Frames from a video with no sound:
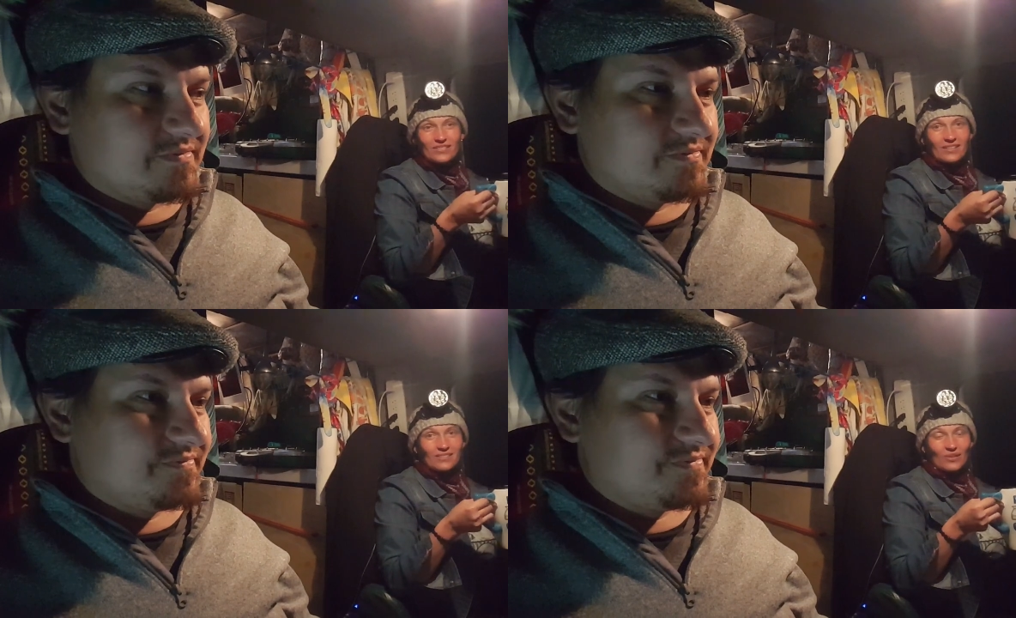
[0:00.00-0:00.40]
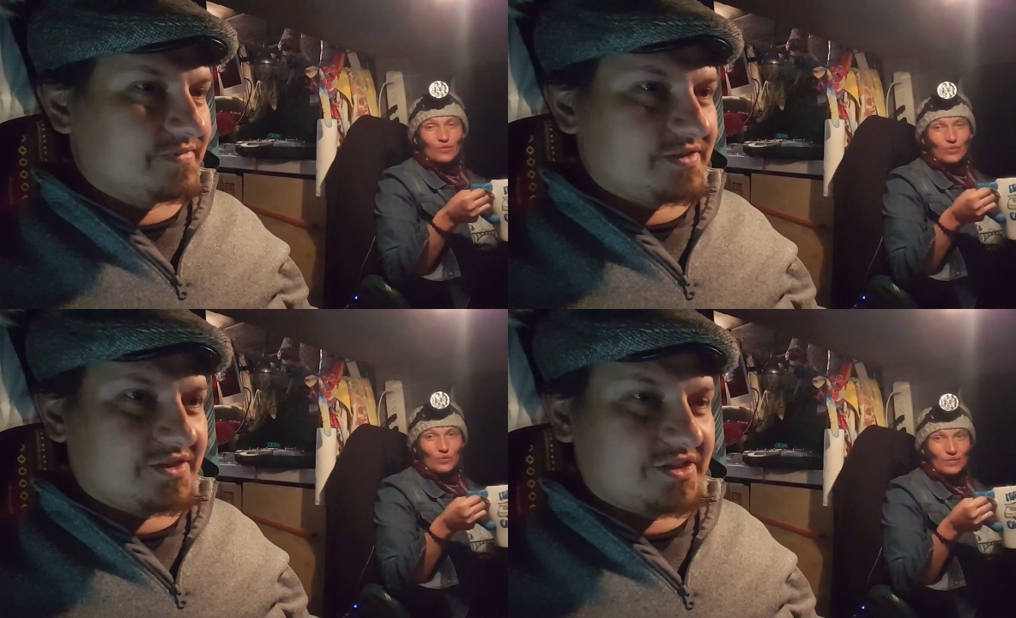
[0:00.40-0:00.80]
Speaker 1: dust all
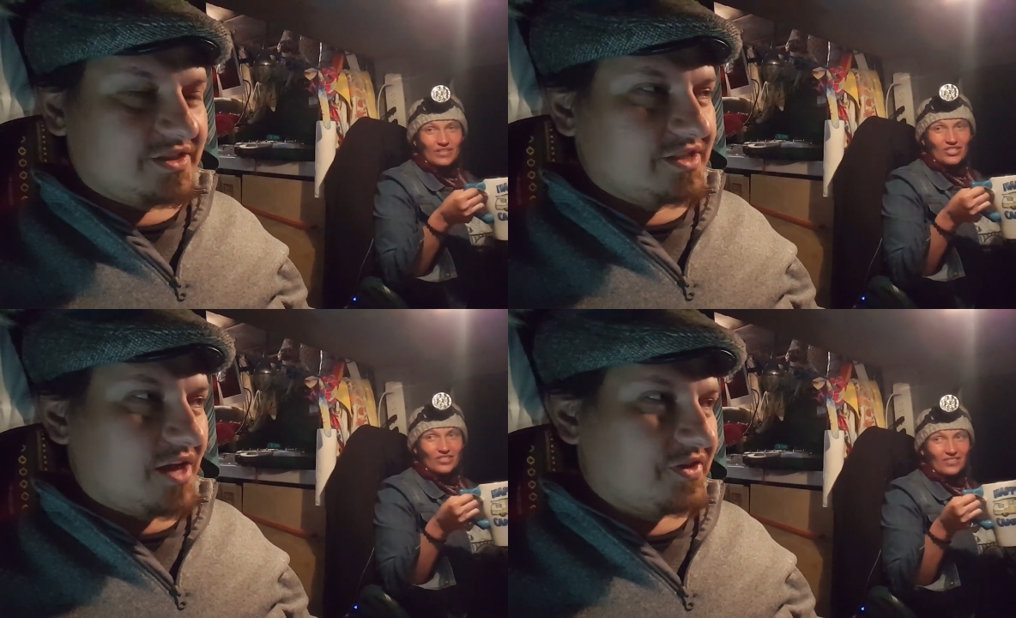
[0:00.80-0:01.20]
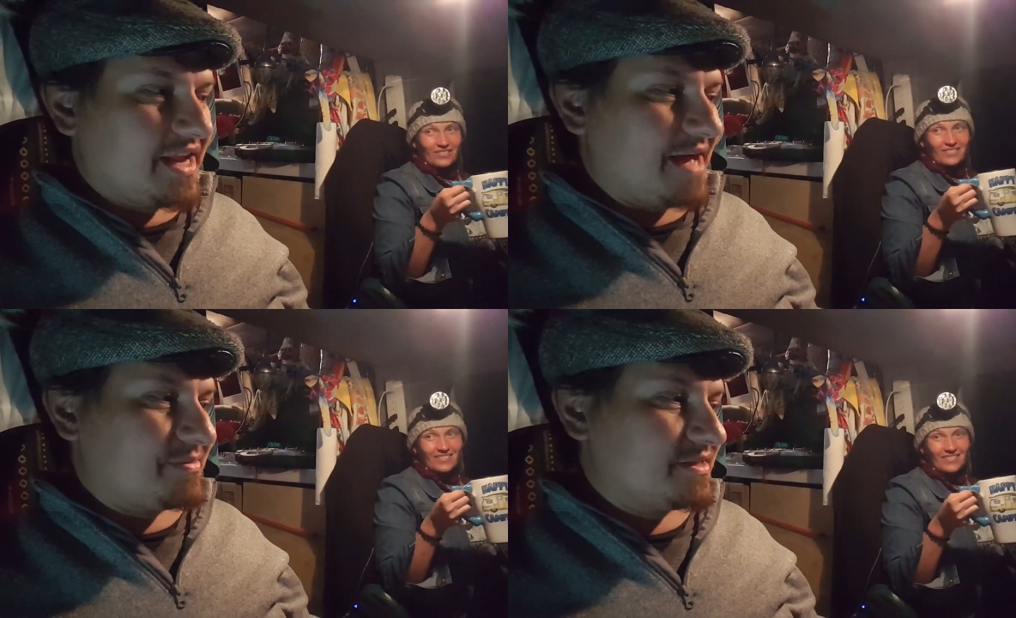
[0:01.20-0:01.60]
over the windshield. Nothing
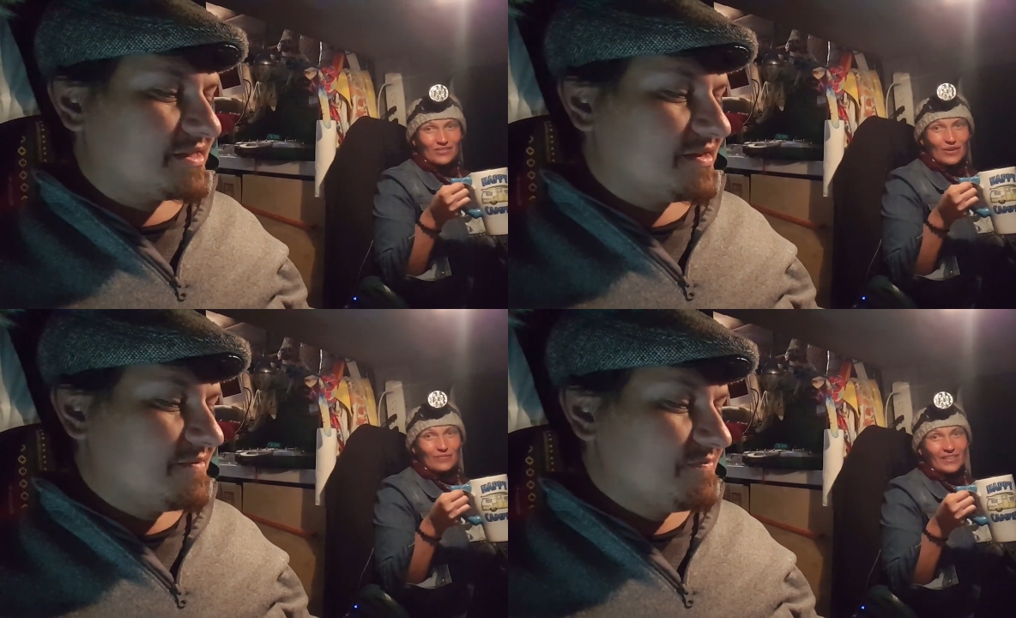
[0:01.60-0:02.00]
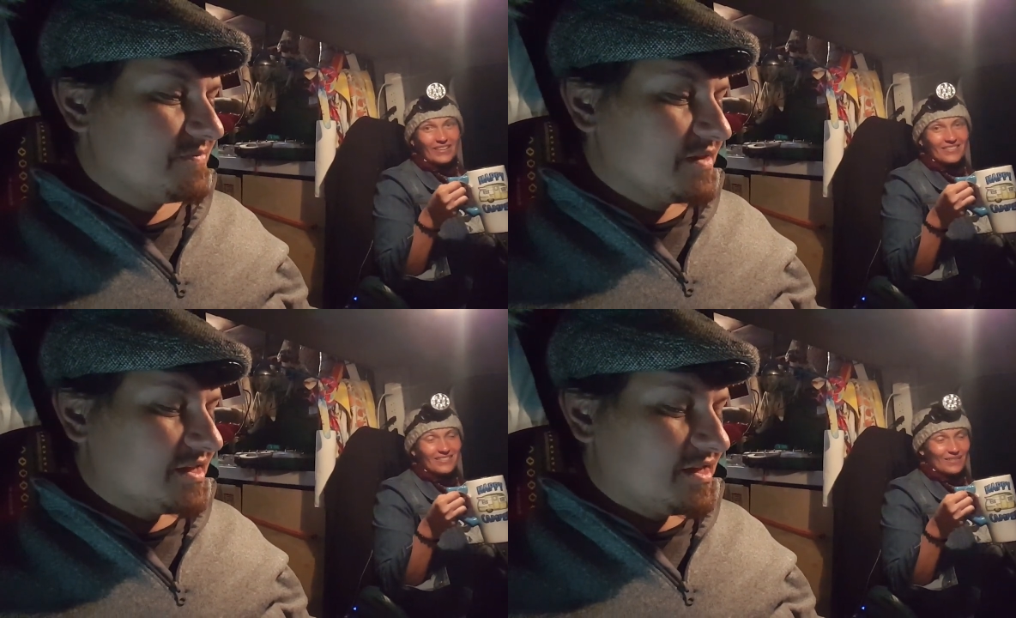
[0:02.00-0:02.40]
happens. I'm like,
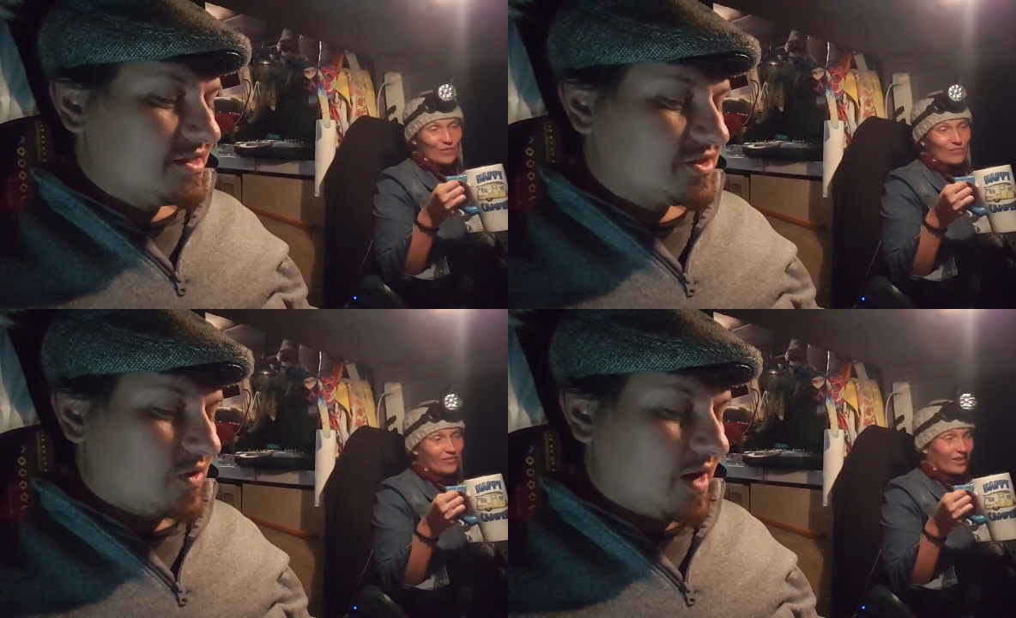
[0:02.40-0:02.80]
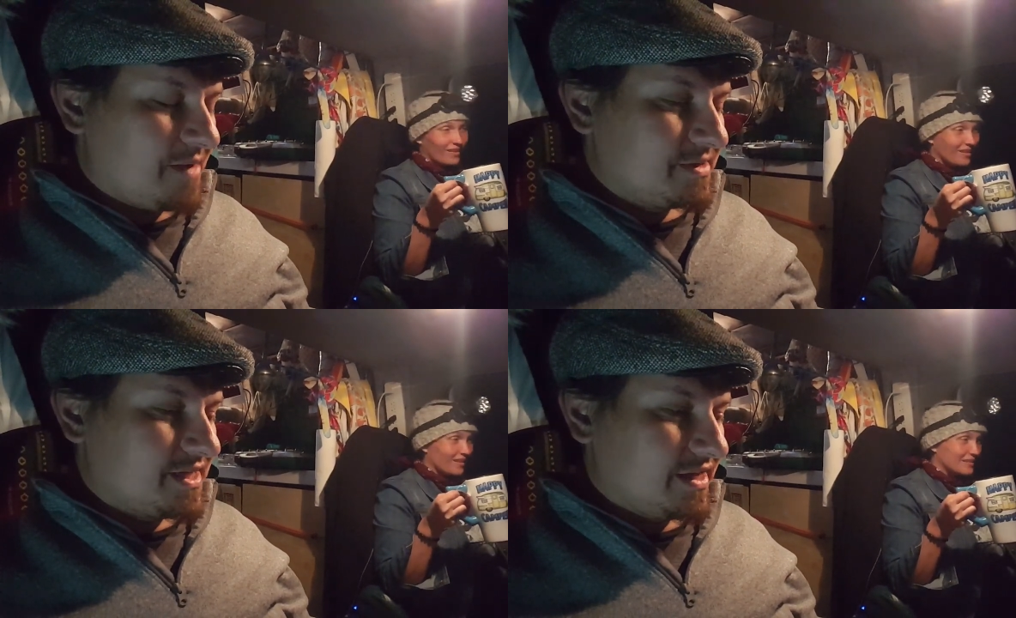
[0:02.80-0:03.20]
this is. And so
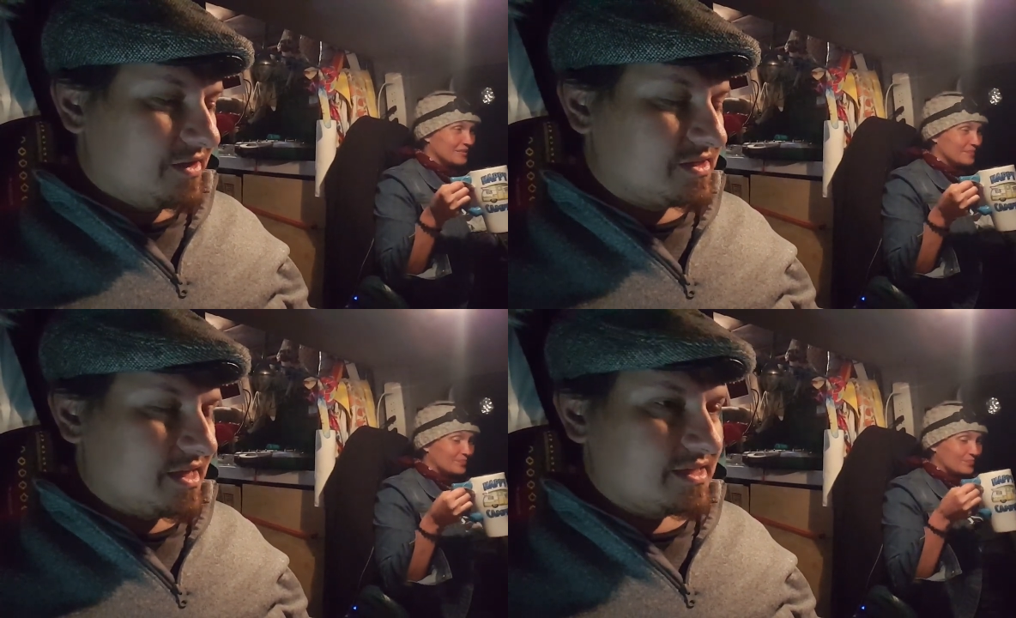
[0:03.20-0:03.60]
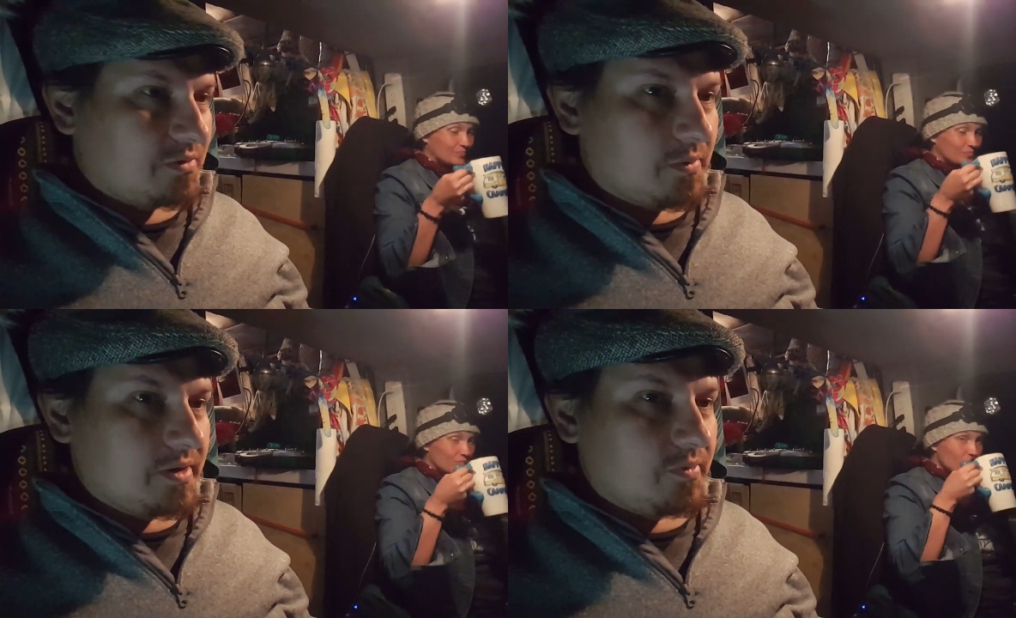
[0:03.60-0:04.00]
I've been telling Ilsa, I said,
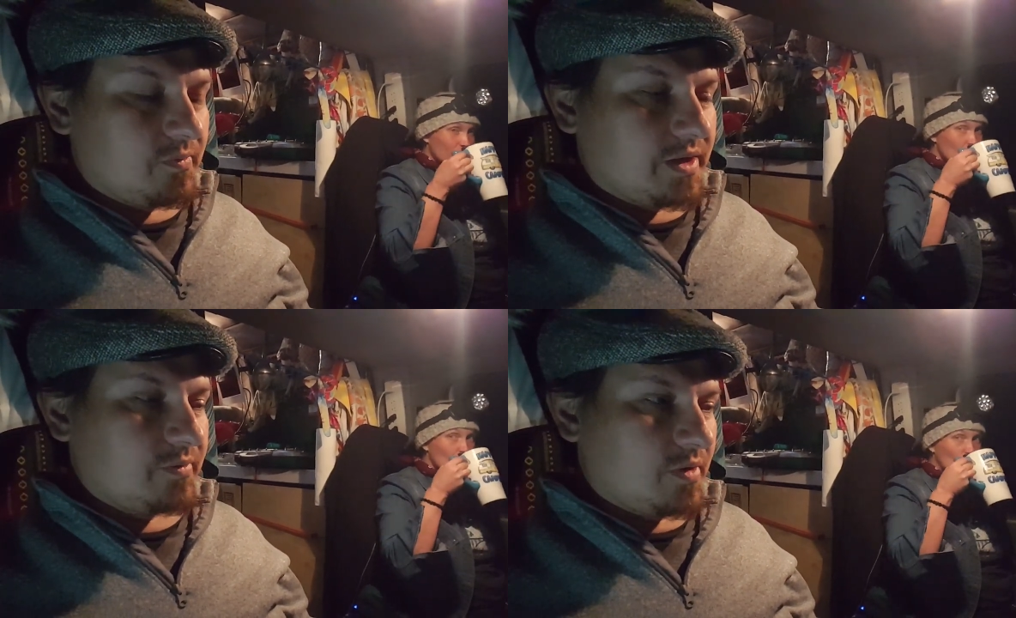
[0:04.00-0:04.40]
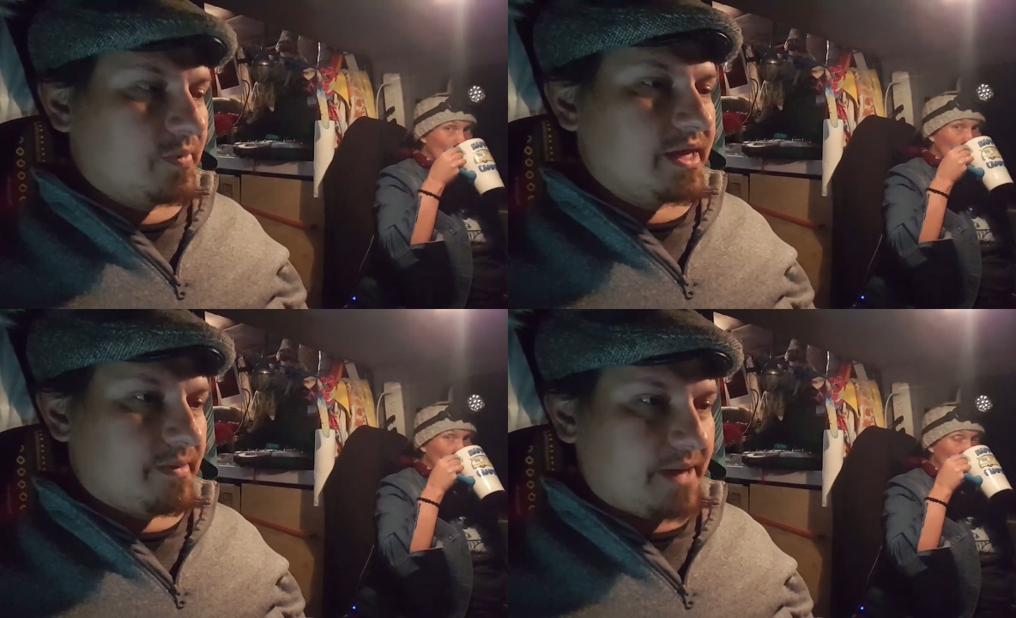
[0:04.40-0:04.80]
well, we when
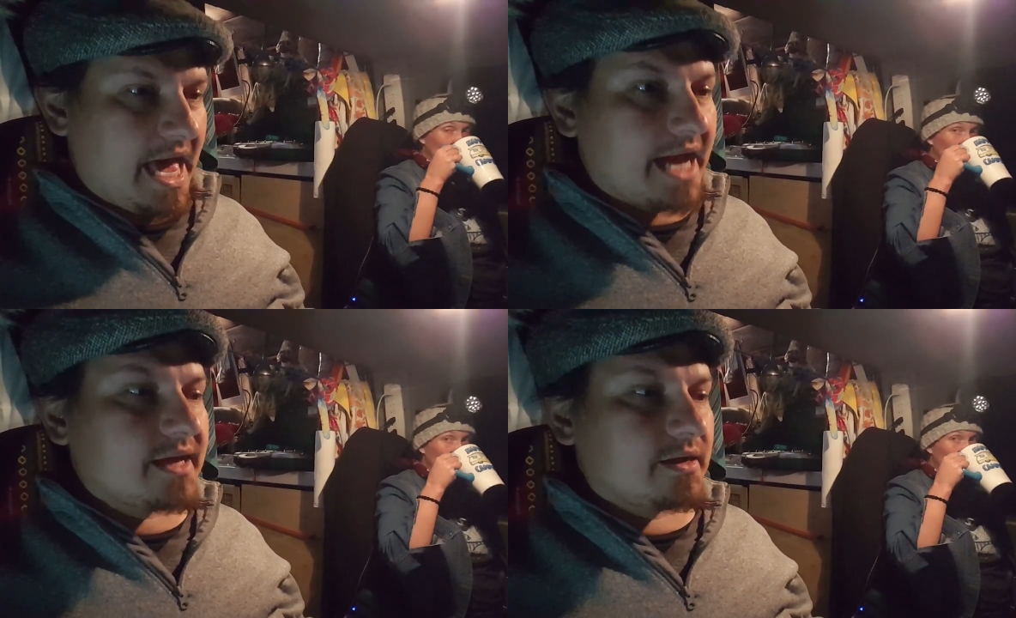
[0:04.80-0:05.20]
we get back,